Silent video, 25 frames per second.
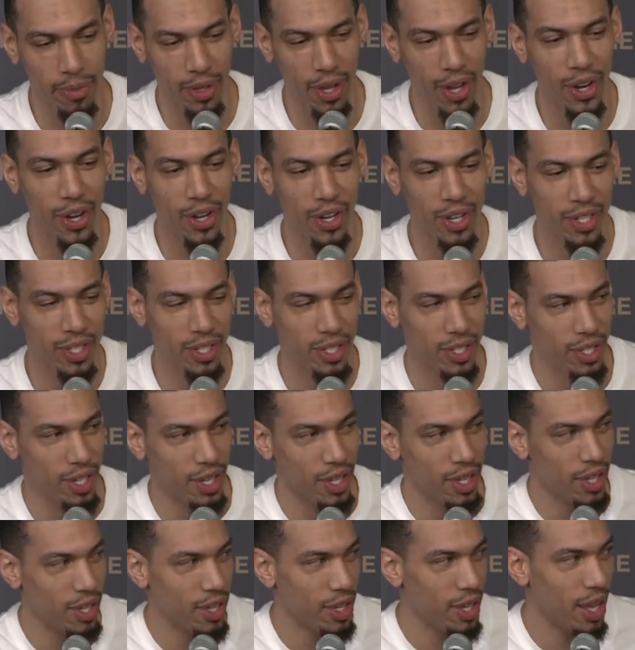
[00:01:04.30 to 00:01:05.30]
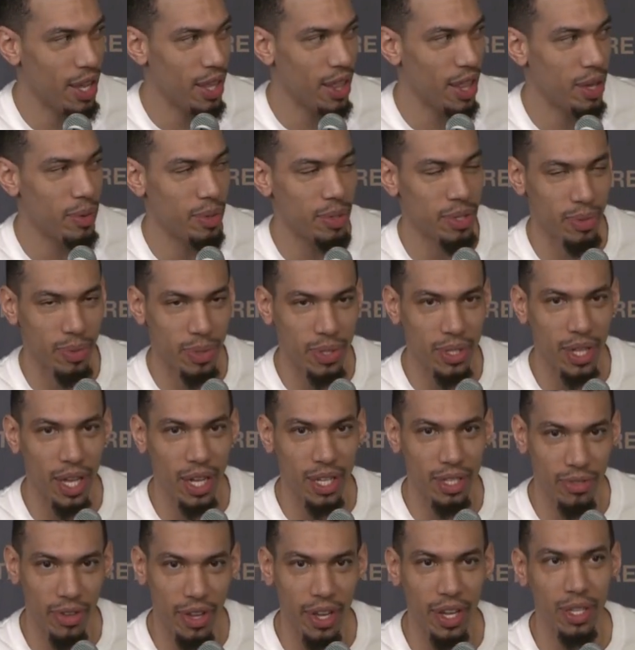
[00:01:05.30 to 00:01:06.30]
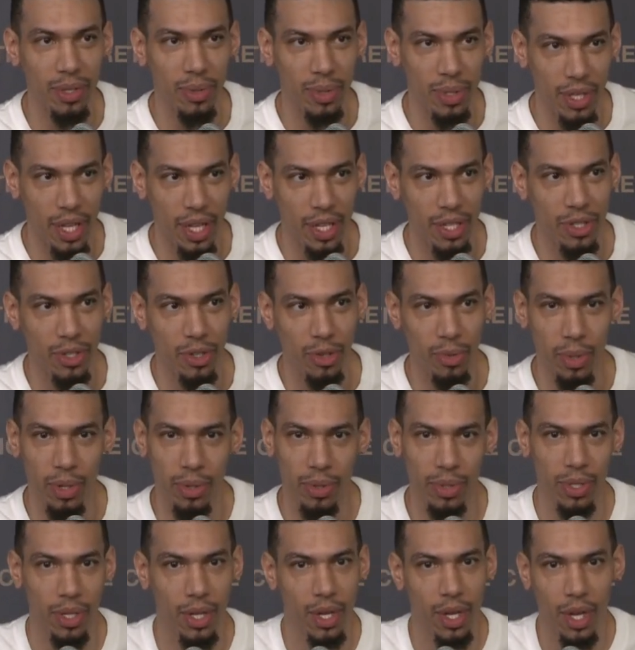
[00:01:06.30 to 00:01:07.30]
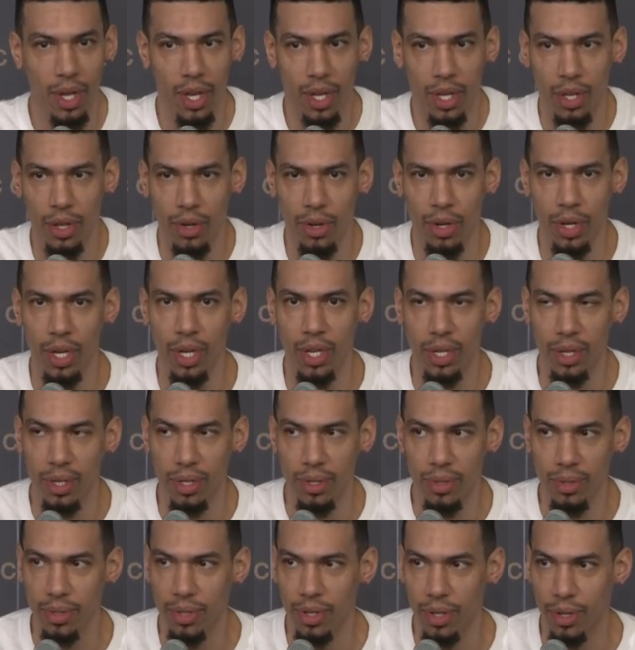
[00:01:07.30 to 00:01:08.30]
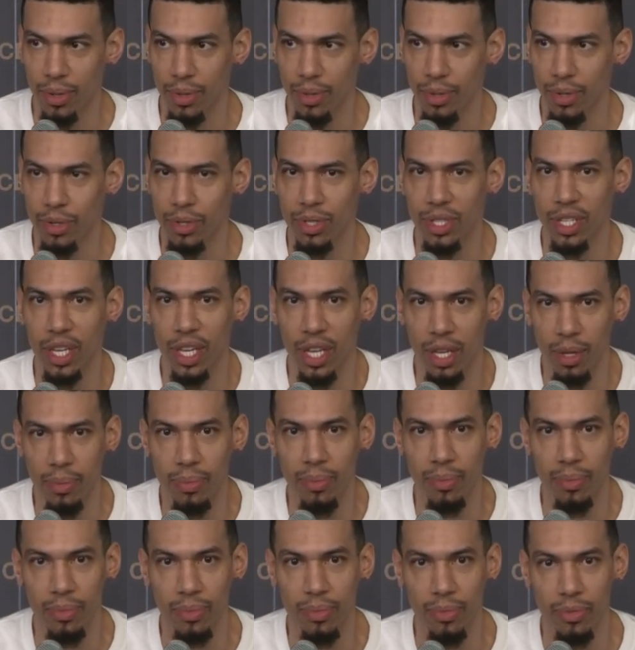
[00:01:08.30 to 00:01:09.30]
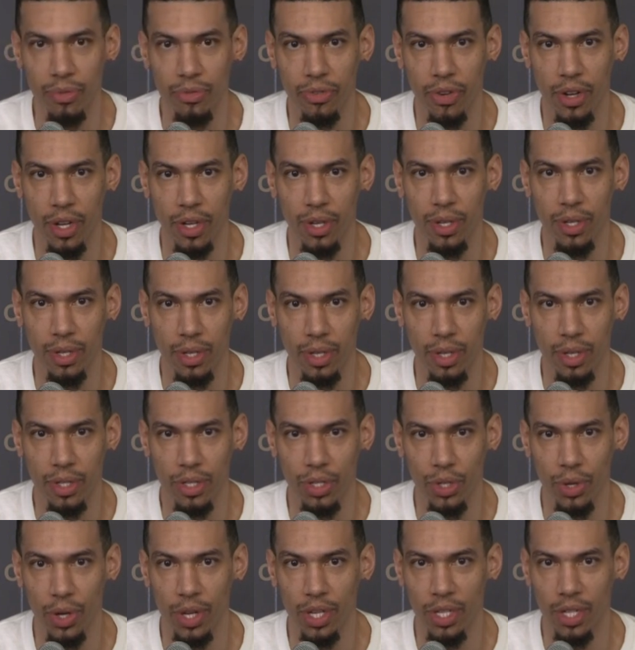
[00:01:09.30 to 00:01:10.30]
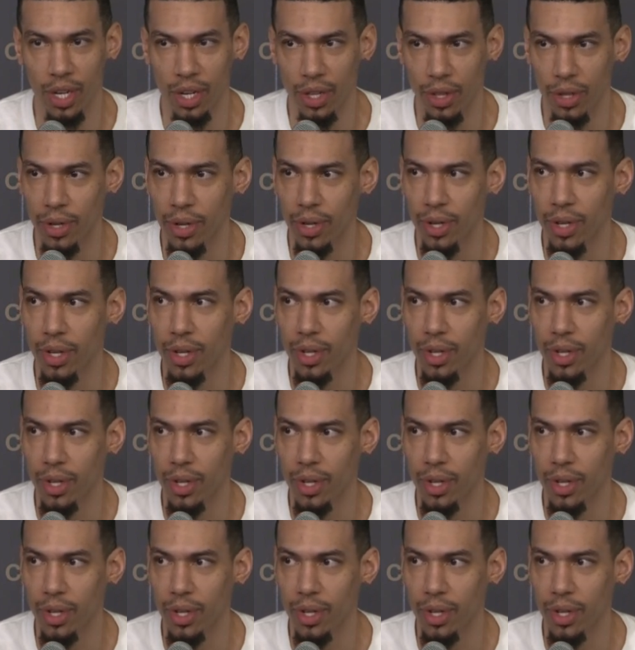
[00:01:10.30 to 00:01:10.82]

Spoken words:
I heard L.A. was nice. Vegas was nice, too. But it was, you know, good, you know, team, fun, enjoy each other.